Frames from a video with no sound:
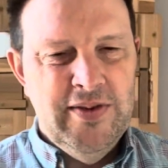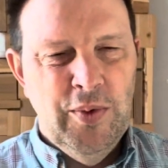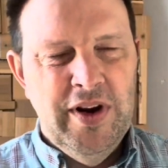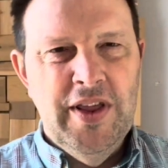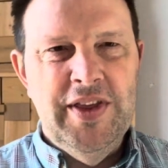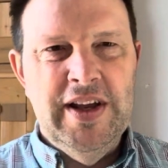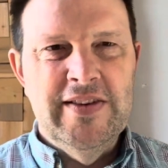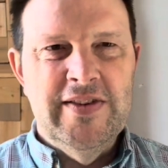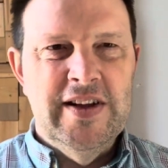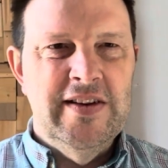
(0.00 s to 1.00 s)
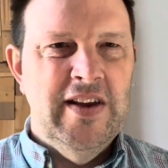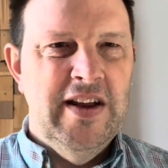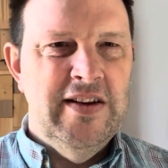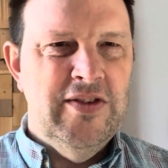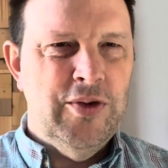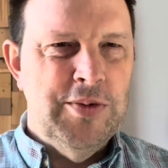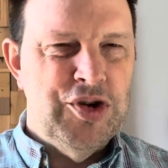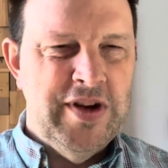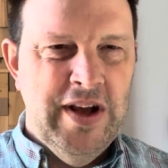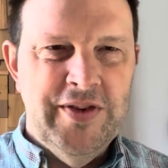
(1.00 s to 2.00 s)
One of the things that Scripture
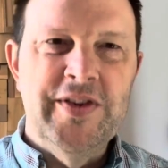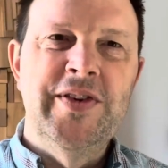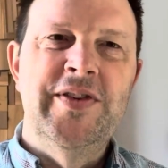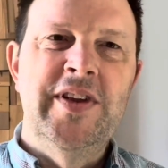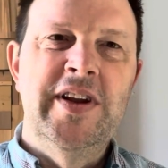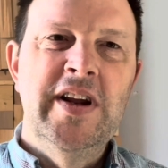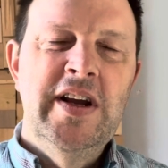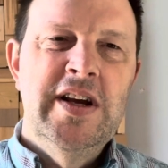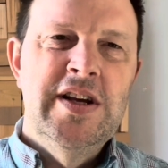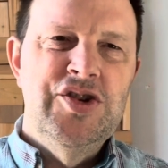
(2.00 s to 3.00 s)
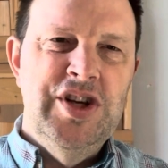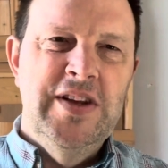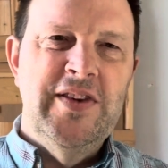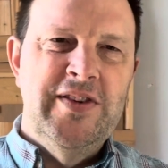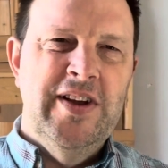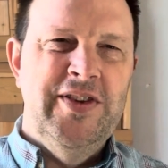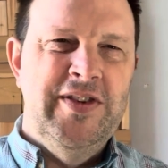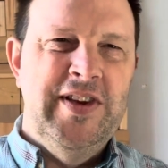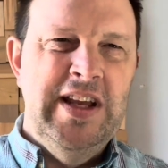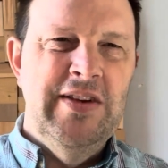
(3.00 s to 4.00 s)
tells us is that Jesus tells us
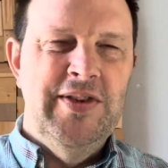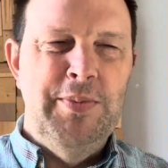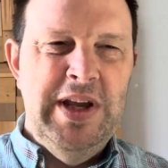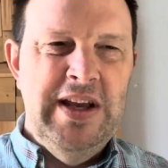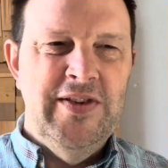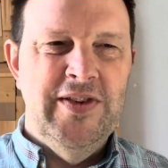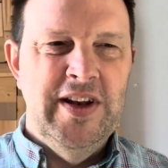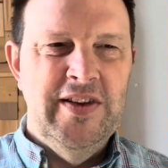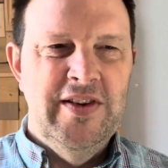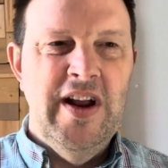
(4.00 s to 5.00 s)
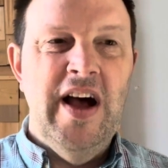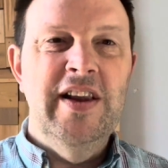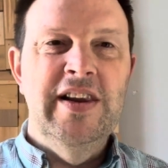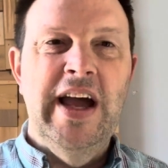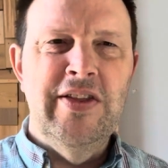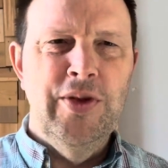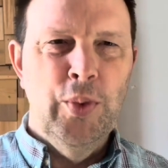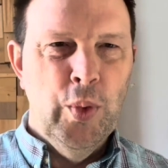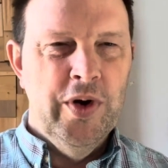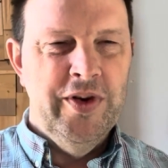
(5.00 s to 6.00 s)
He gives a peace that is not like the
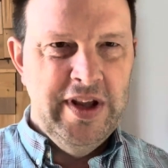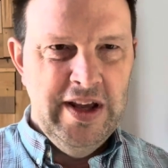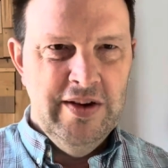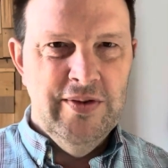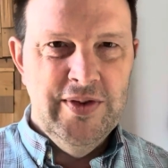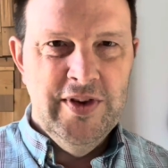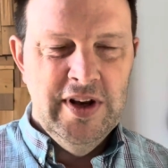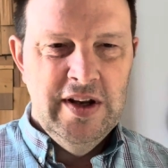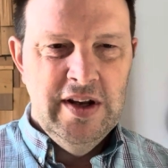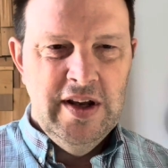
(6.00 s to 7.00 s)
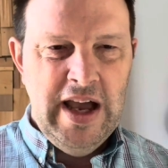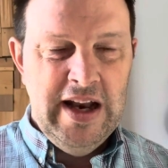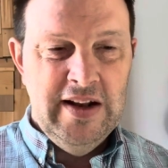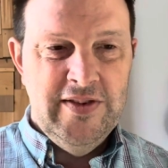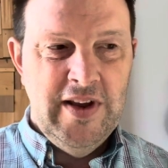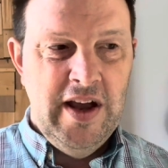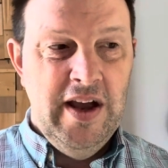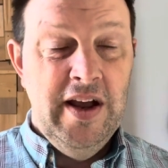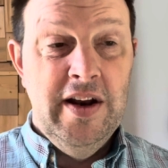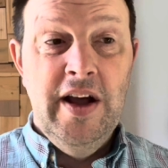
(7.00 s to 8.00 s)
world gives, and it's
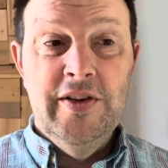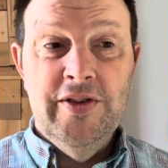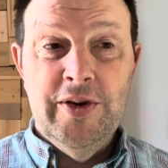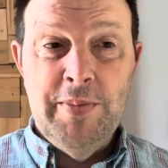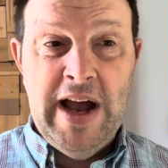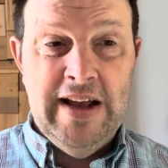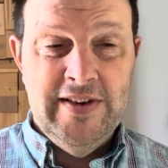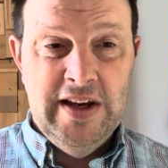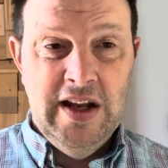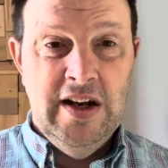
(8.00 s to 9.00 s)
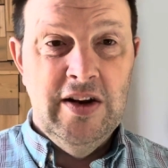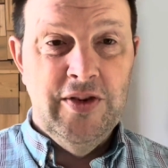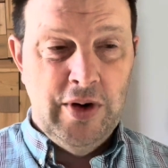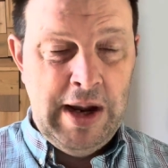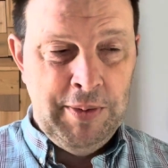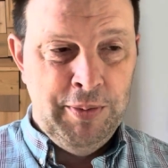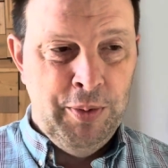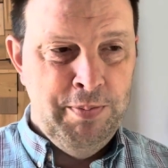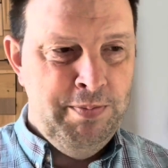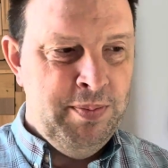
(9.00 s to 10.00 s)
an unsurpassing and indescribable
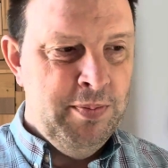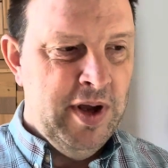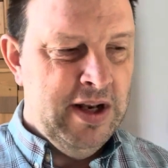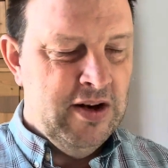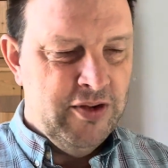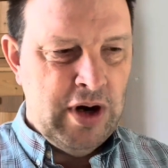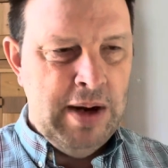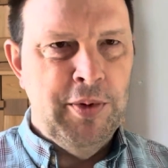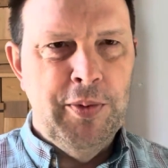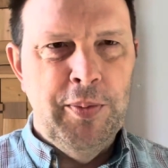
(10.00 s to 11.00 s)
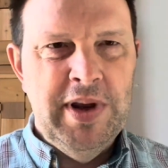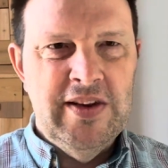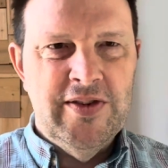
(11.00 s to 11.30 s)
peace.